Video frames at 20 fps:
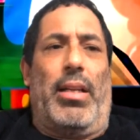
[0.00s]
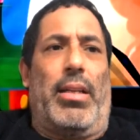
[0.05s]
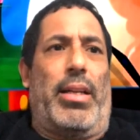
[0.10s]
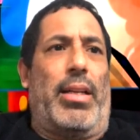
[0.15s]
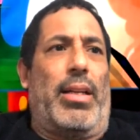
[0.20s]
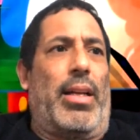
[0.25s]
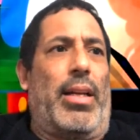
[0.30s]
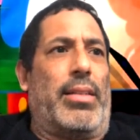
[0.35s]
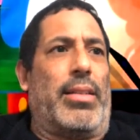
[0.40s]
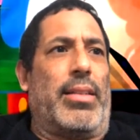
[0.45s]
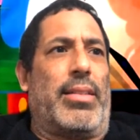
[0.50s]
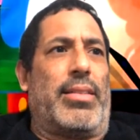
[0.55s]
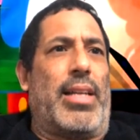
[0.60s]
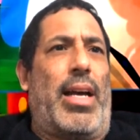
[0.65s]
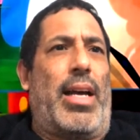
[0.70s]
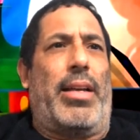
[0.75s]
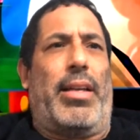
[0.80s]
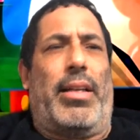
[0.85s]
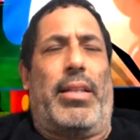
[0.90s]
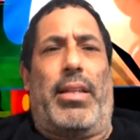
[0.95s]
And at the
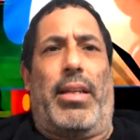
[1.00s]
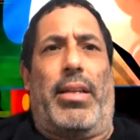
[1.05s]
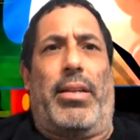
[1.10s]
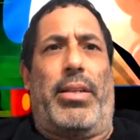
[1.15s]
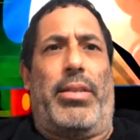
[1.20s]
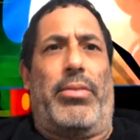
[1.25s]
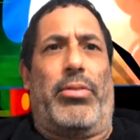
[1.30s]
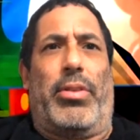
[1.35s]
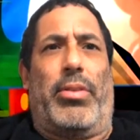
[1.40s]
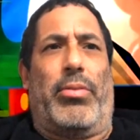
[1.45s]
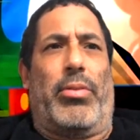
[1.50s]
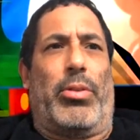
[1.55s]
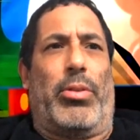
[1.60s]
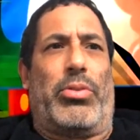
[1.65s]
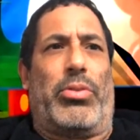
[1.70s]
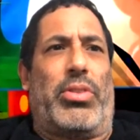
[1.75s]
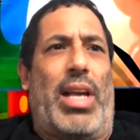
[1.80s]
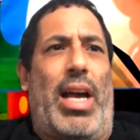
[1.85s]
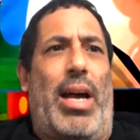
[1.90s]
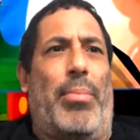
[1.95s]
time, I think he
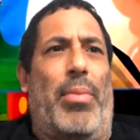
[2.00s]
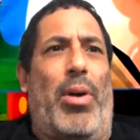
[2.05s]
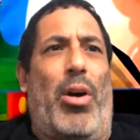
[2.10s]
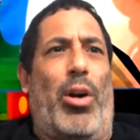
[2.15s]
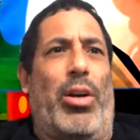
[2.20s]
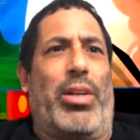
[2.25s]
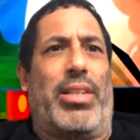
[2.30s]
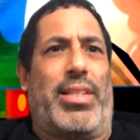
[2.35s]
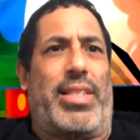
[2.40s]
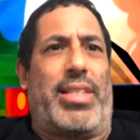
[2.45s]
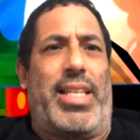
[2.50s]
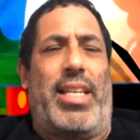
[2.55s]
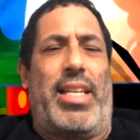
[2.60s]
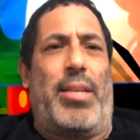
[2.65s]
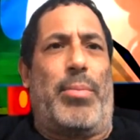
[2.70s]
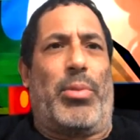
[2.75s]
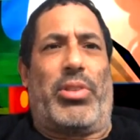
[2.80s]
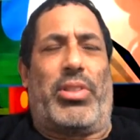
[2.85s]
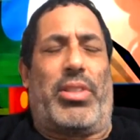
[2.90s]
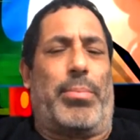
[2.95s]
wrote Top Art
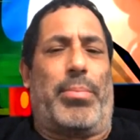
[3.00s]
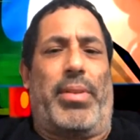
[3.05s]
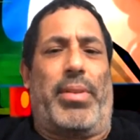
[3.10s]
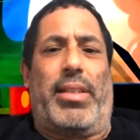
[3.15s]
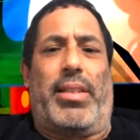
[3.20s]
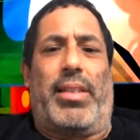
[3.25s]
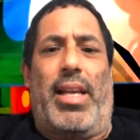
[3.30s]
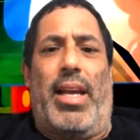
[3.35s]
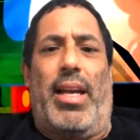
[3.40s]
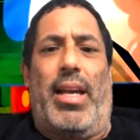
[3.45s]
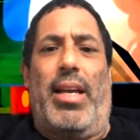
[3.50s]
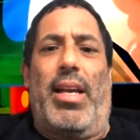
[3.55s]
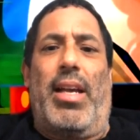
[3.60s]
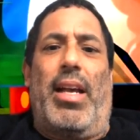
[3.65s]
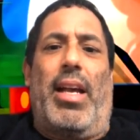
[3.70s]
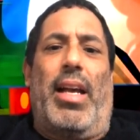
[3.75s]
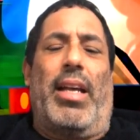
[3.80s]
Team or something like that.